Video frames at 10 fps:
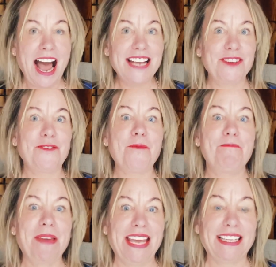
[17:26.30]
I do have a
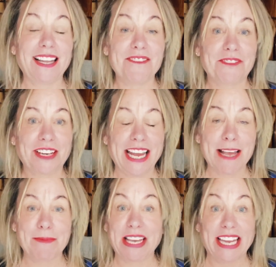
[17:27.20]
big love for
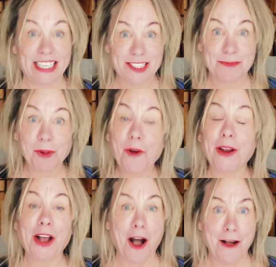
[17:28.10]
camping and
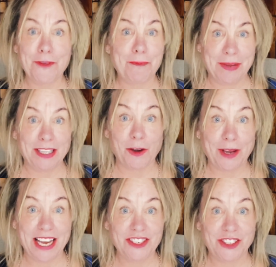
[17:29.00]
exploring off the beat
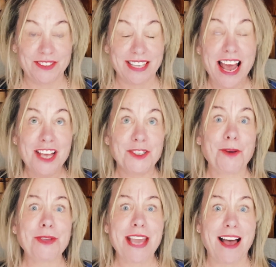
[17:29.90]
locations. So
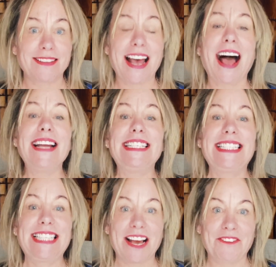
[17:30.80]
yes, I
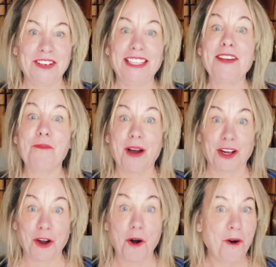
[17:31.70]
definitely want to
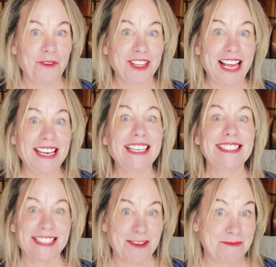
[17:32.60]
go overlanding
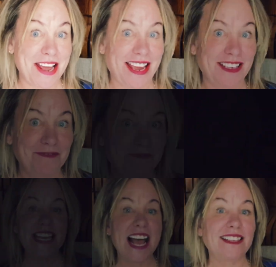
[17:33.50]
someday.
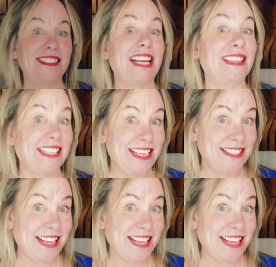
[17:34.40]
Lisa